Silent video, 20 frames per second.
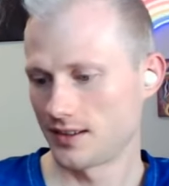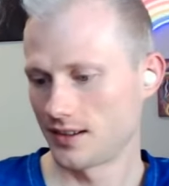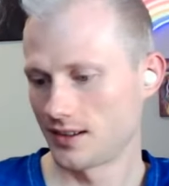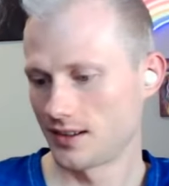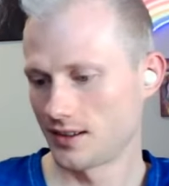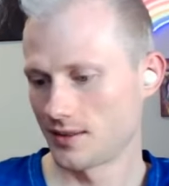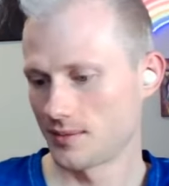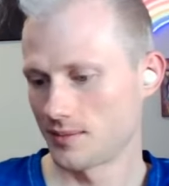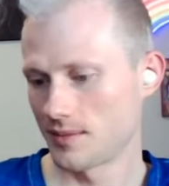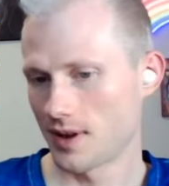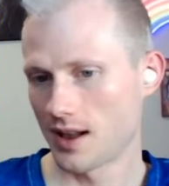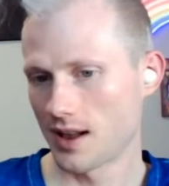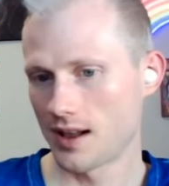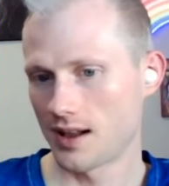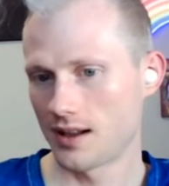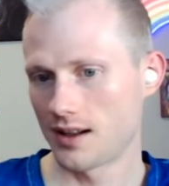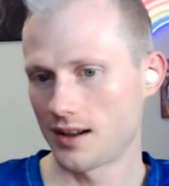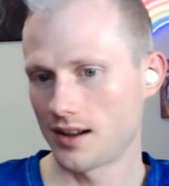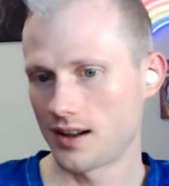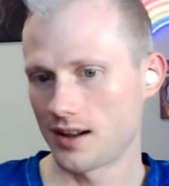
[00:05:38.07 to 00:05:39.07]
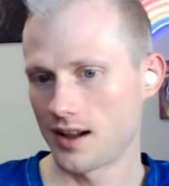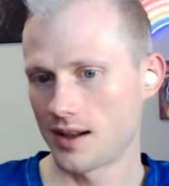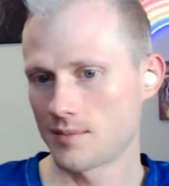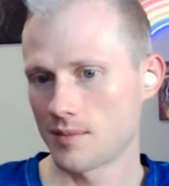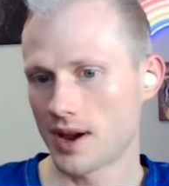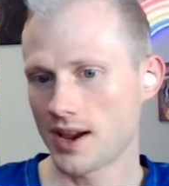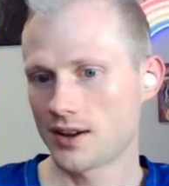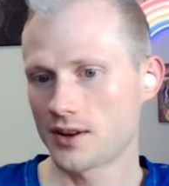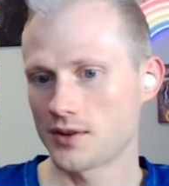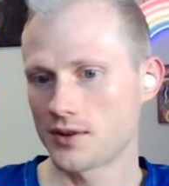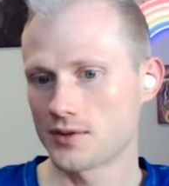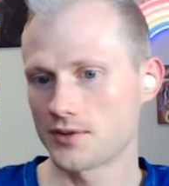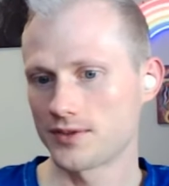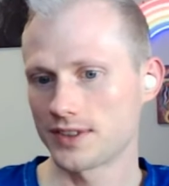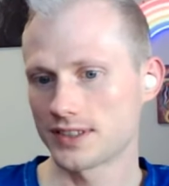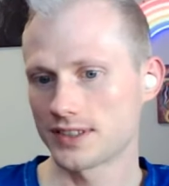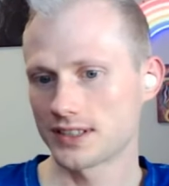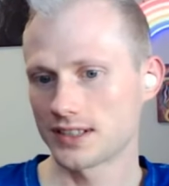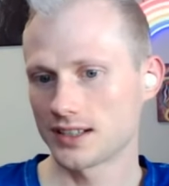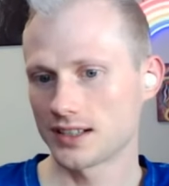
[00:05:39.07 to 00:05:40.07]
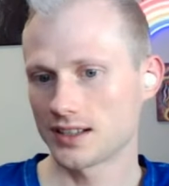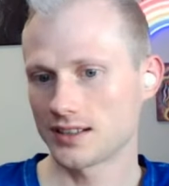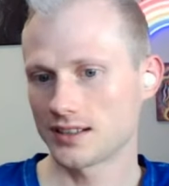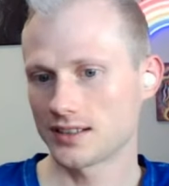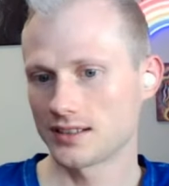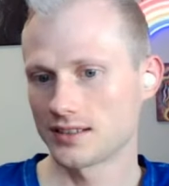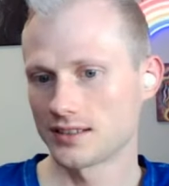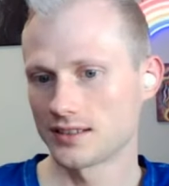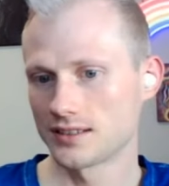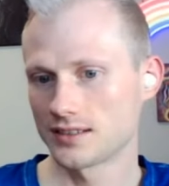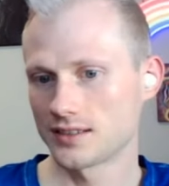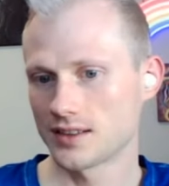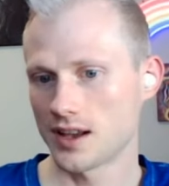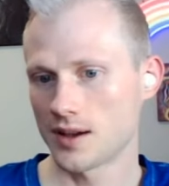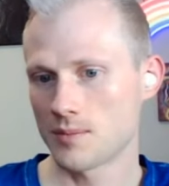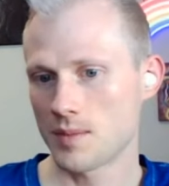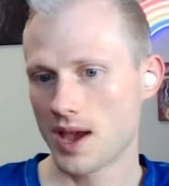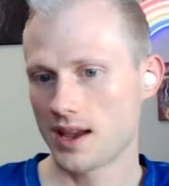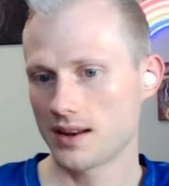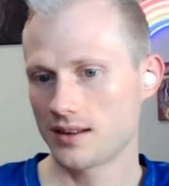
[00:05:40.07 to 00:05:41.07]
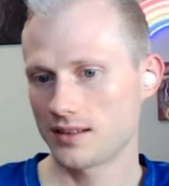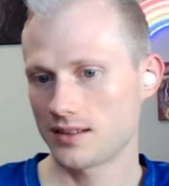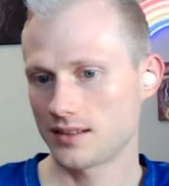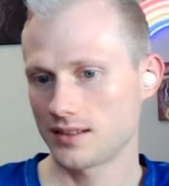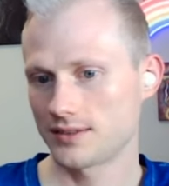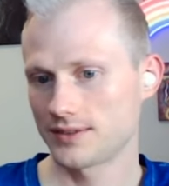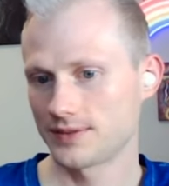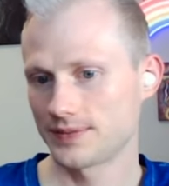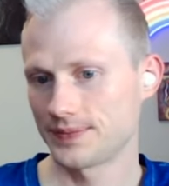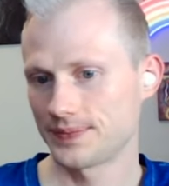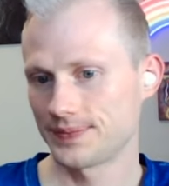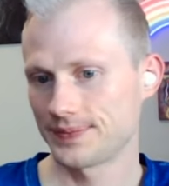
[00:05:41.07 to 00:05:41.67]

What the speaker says: I might go visit Amanda